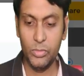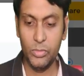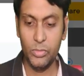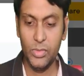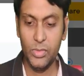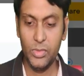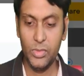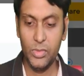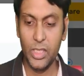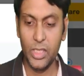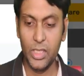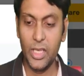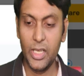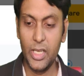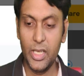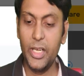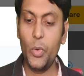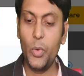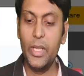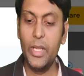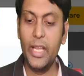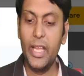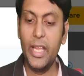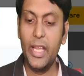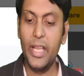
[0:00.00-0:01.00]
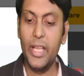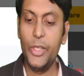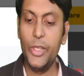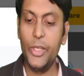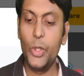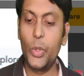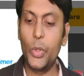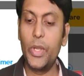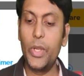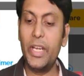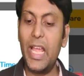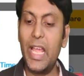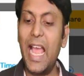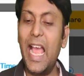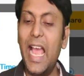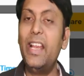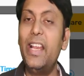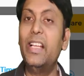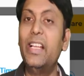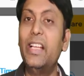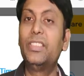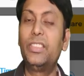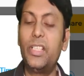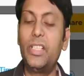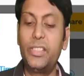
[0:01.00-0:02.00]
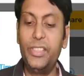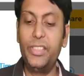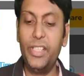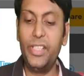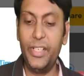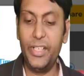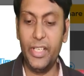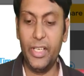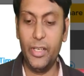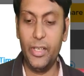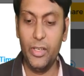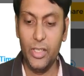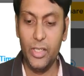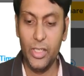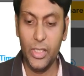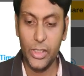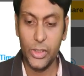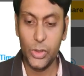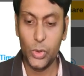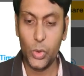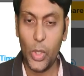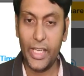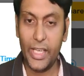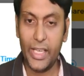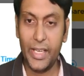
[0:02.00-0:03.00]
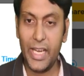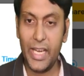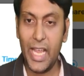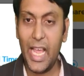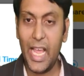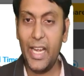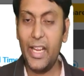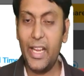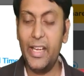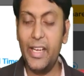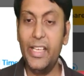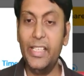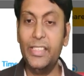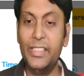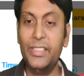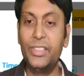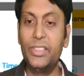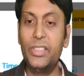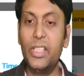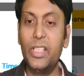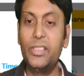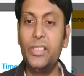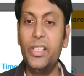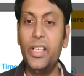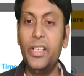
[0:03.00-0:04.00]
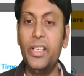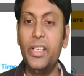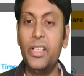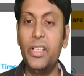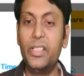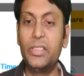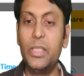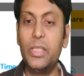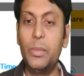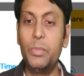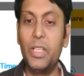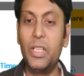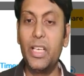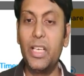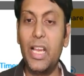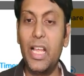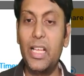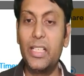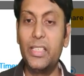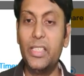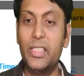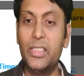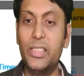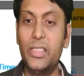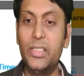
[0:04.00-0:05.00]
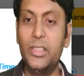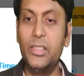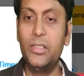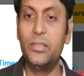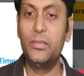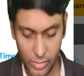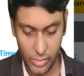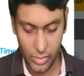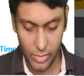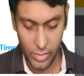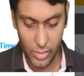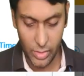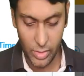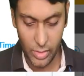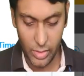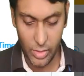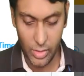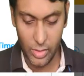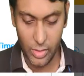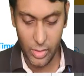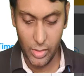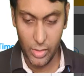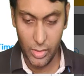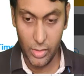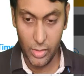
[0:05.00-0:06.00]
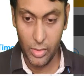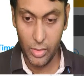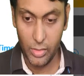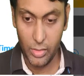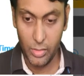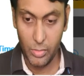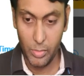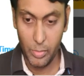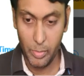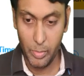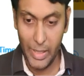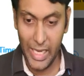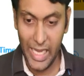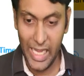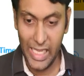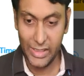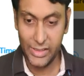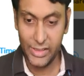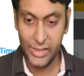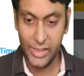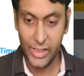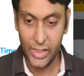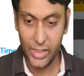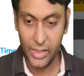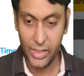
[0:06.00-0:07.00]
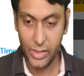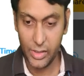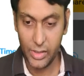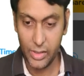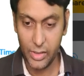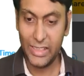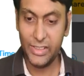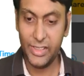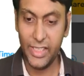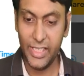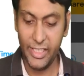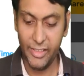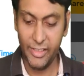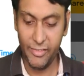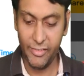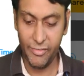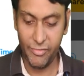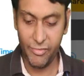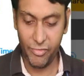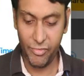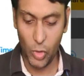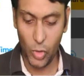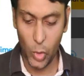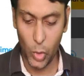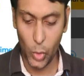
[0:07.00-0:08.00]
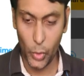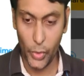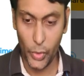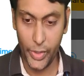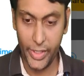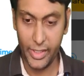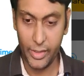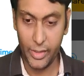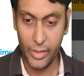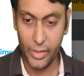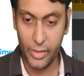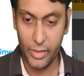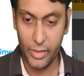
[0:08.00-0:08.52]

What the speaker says: now you can add instruction here. So I can add an instruction here, something like this: match the following